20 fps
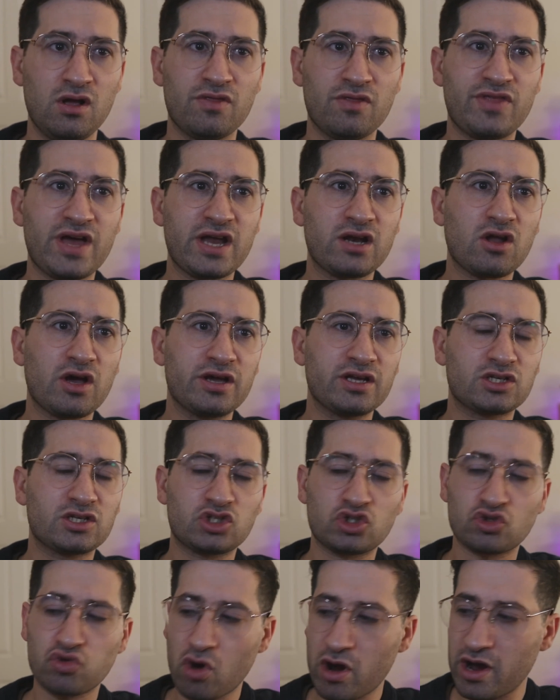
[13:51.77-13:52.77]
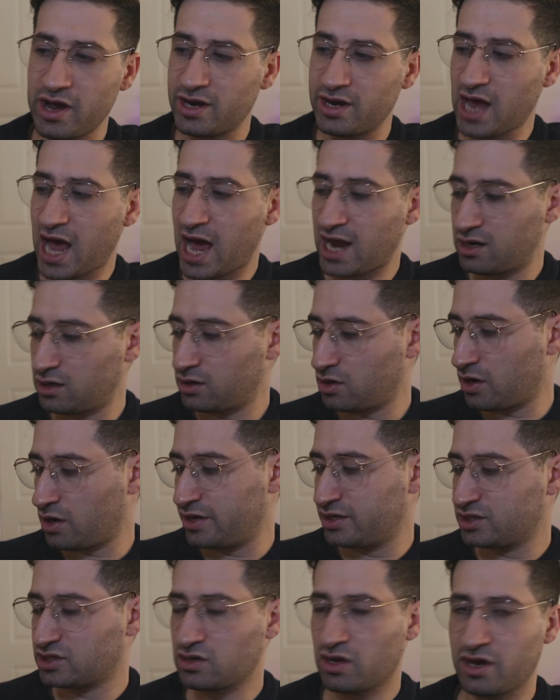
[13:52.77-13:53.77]
Then try and
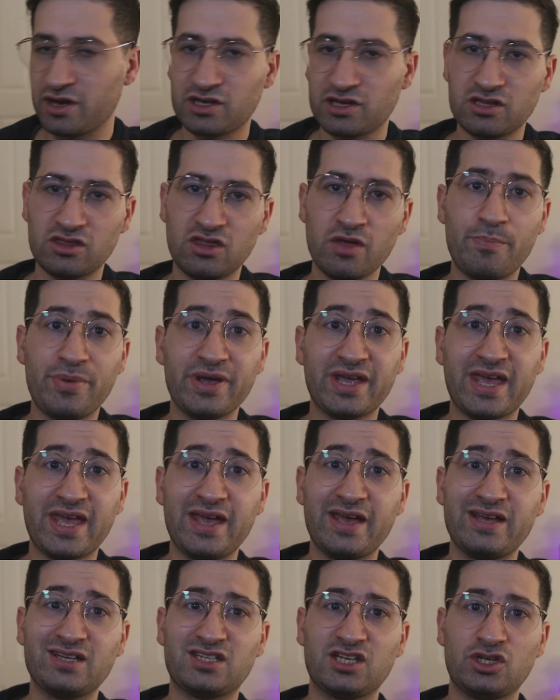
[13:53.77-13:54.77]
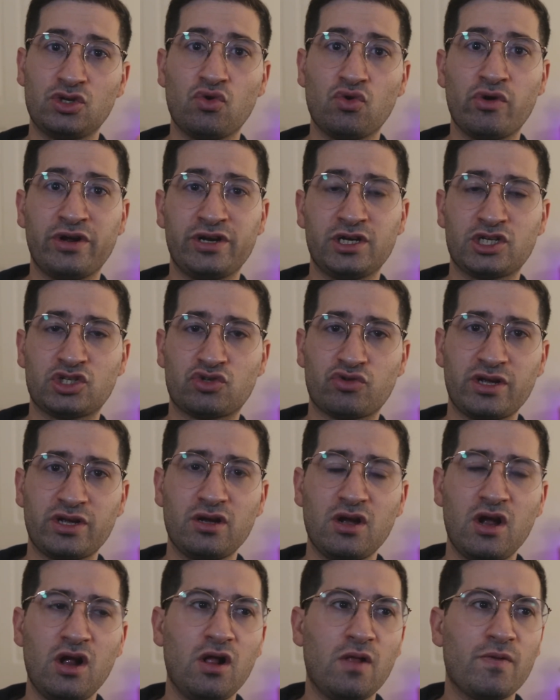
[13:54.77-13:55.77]
analyze the big hitters in your
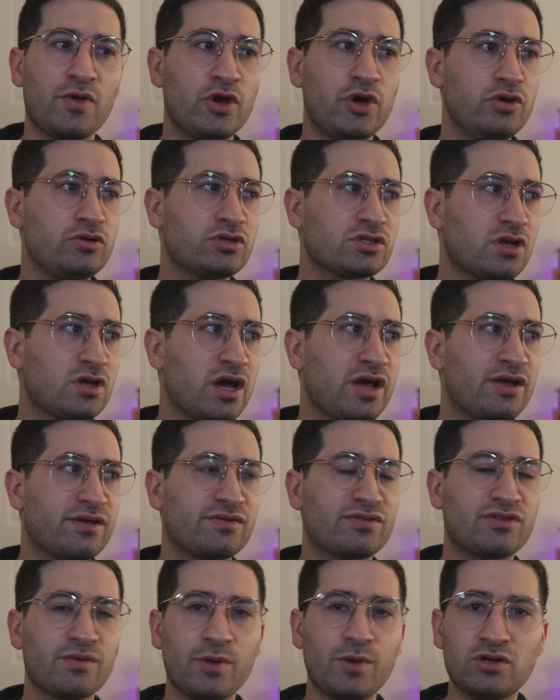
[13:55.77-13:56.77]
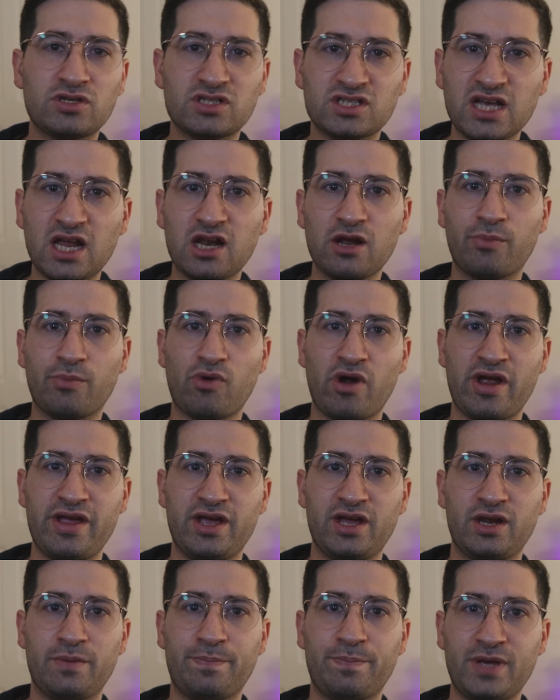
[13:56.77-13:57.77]
industry. Who's the most
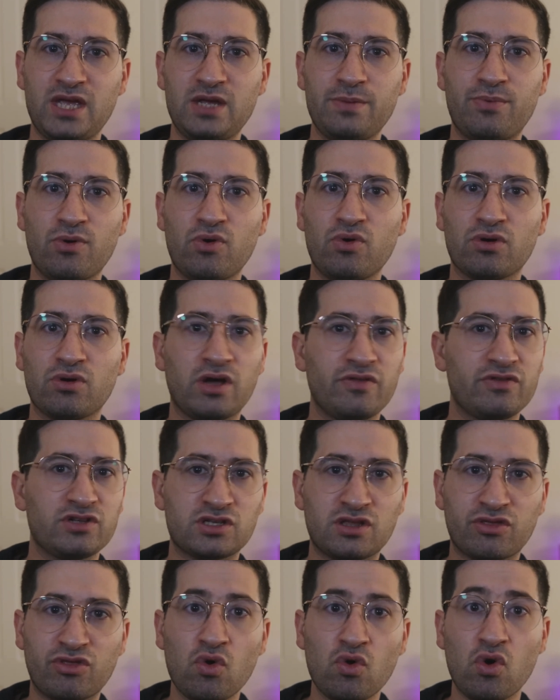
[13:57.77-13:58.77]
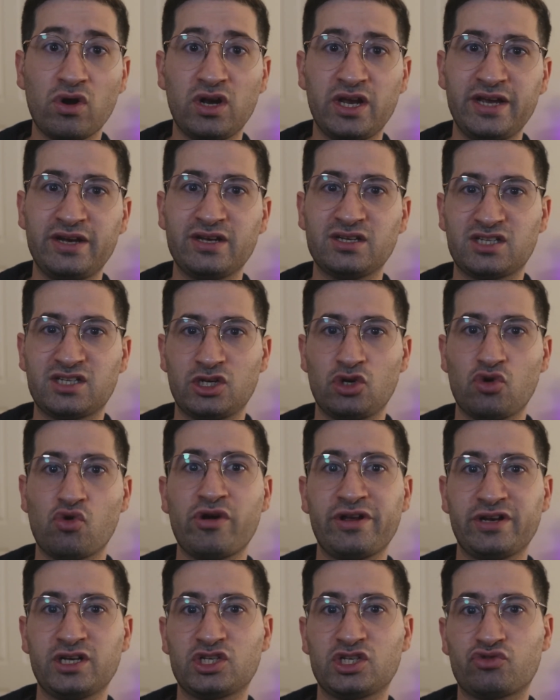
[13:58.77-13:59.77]
celebrated people, there's thought leaders in
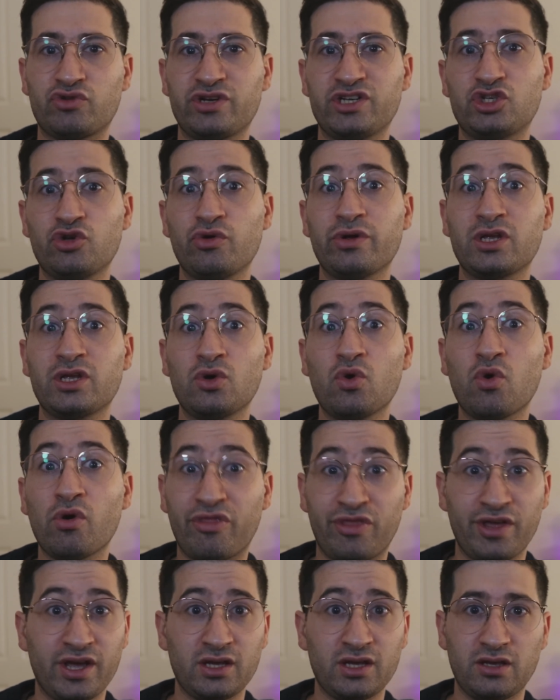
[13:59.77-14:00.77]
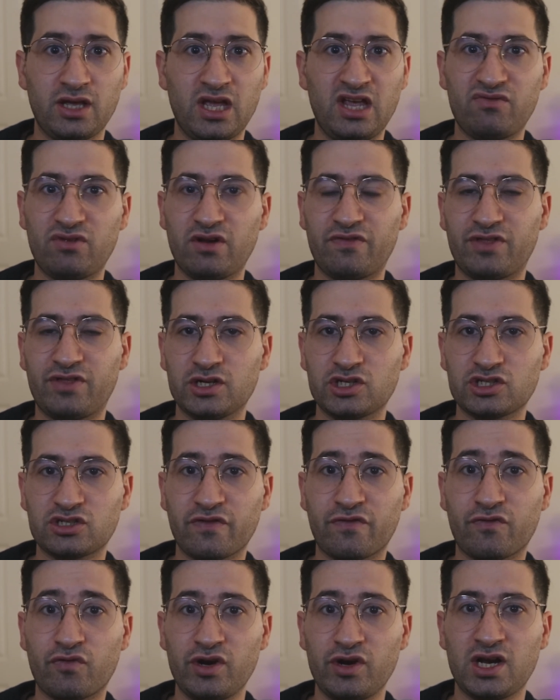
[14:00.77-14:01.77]
your industry doing your thing, even if they're just
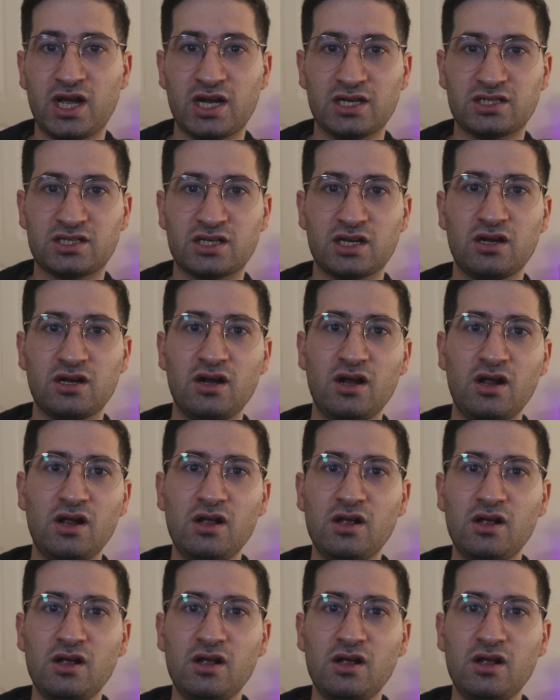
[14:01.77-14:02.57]
a freelancer.